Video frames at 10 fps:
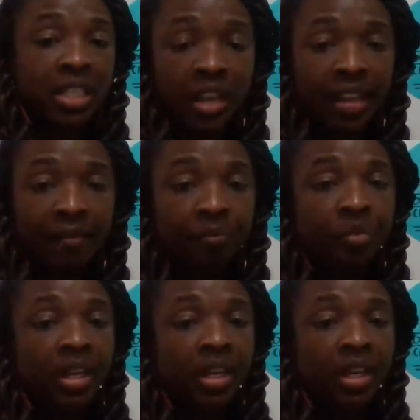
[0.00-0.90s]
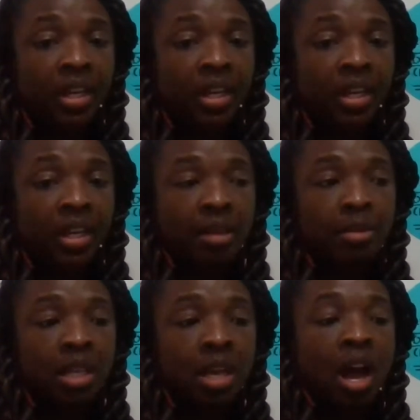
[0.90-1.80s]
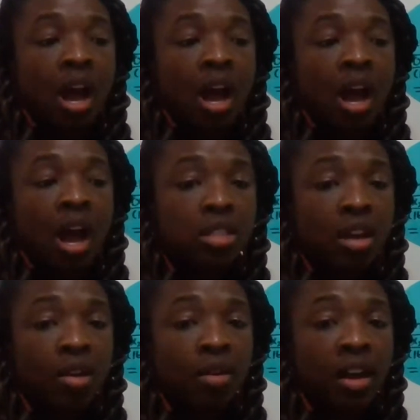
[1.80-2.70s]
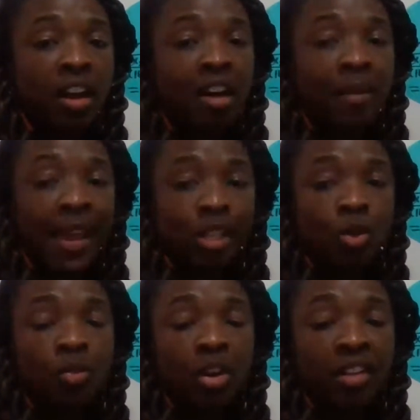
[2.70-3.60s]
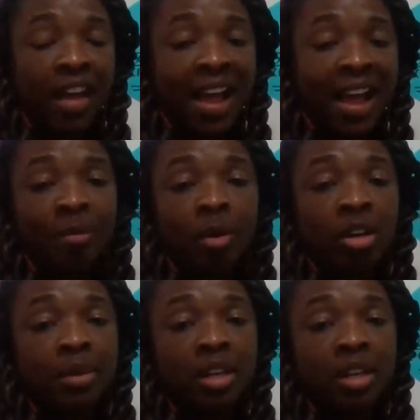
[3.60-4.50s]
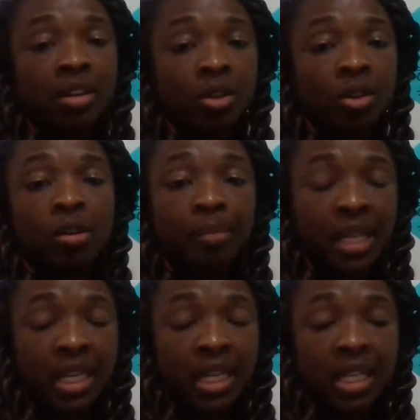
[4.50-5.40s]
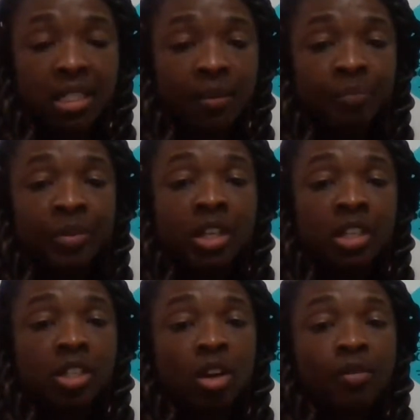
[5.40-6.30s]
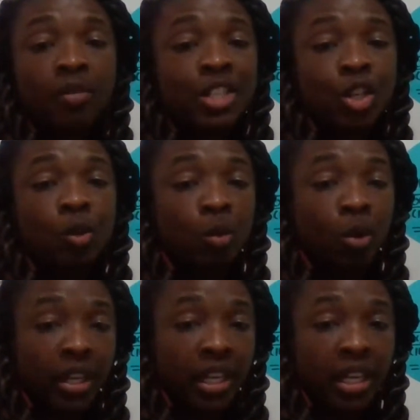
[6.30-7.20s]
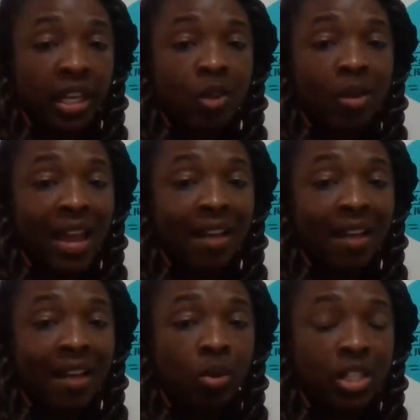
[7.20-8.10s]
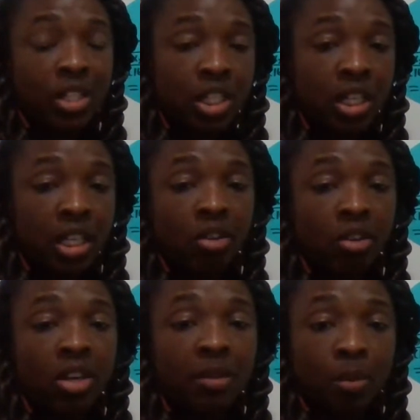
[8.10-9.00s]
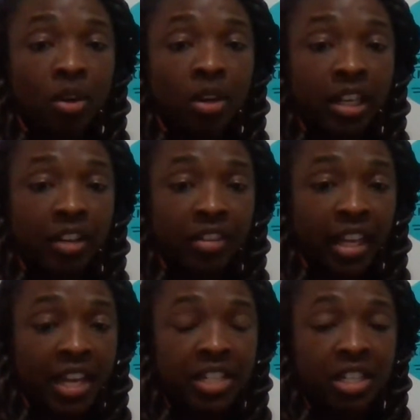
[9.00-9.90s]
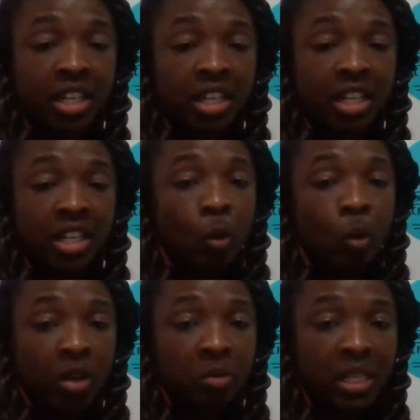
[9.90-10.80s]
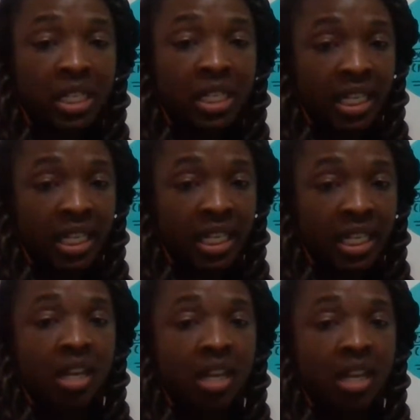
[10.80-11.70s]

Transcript: for today. Like I said, 2 attempts. Also, at 2:45, you want to be on the Google Meet. So if as you're working and you have a question or you need more clarification about what we did